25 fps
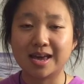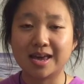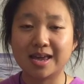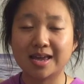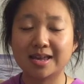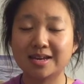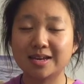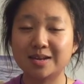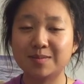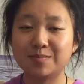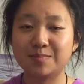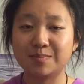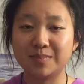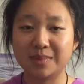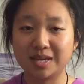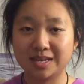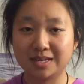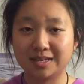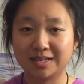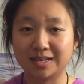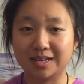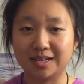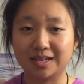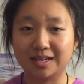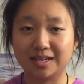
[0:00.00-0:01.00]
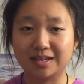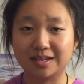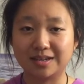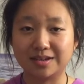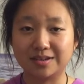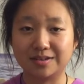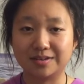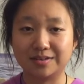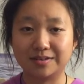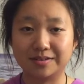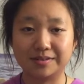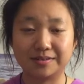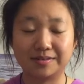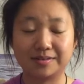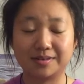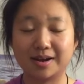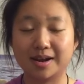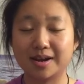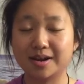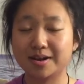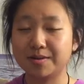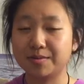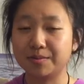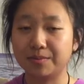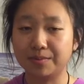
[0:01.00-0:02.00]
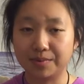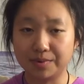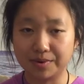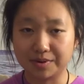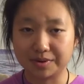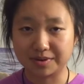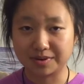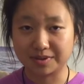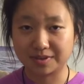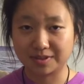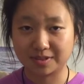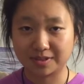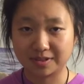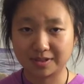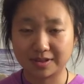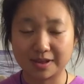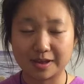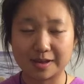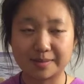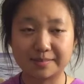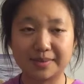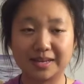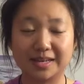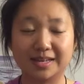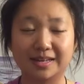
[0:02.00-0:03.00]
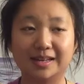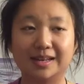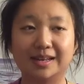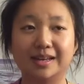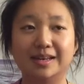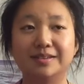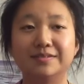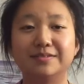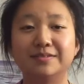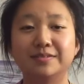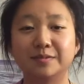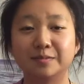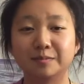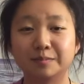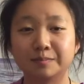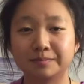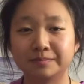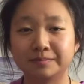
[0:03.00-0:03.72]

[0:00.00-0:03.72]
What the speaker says: any meaning or any worth in my life.